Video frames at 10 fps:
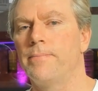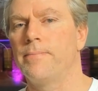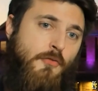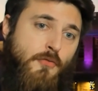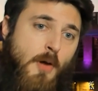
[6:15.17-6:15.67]

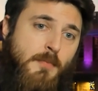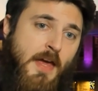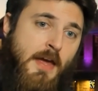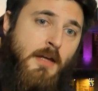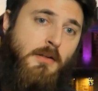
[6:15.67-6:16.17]
From
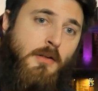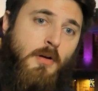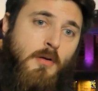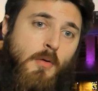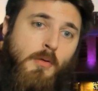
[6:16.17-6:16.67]
there, you
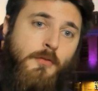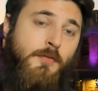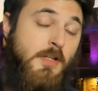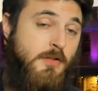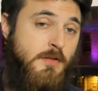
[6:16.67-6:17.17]
got all the
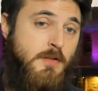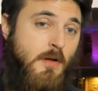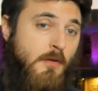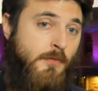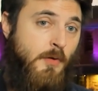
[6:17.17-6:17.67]
features
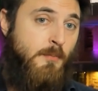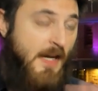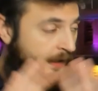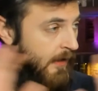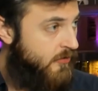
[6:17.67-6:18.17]
of the
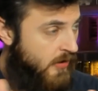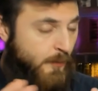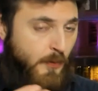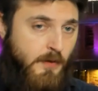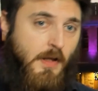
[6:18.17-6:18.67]
backend
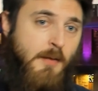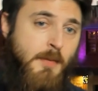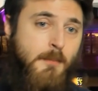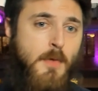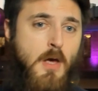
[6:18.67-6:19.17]
SharePoint
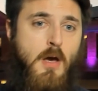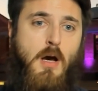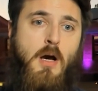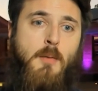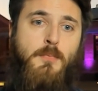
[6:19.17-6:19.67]
admin.
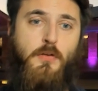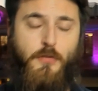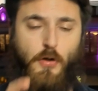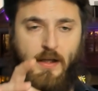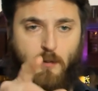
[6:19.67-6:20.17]
So
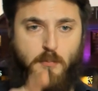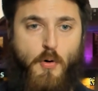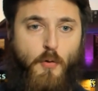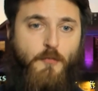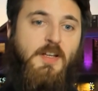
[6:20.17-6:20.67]
if you click
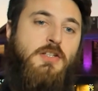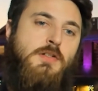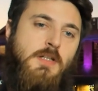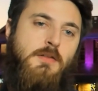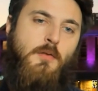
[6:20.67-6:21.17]
More
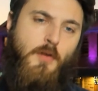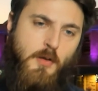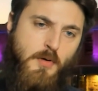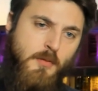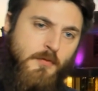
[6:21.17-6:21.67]
Features at the
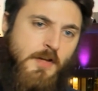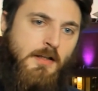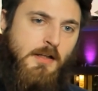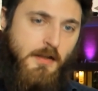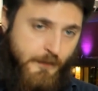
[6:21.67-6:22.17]
very bottom of
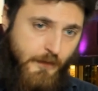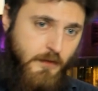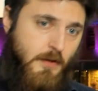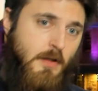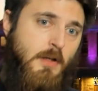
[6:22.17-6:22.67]
that
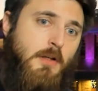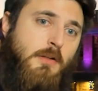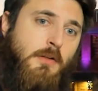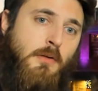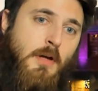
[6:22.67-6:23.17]
list,
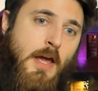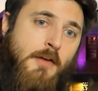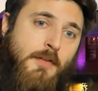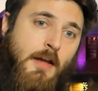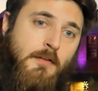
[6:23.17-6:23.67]
you
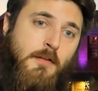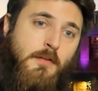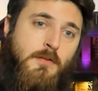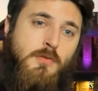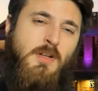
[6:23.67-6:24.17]
have
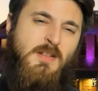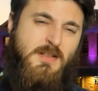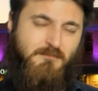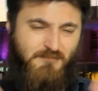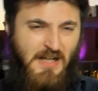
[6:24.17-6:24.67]
access to
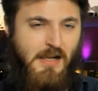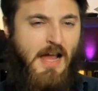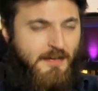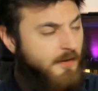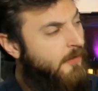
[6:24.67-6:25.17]
these
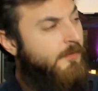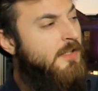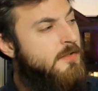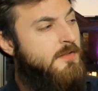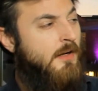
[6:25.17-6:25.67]
classic
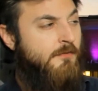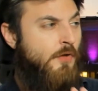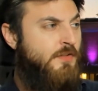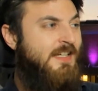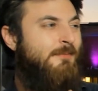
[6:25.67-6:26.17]
features that have
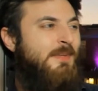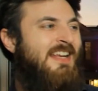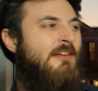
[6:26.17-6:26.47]
not yet been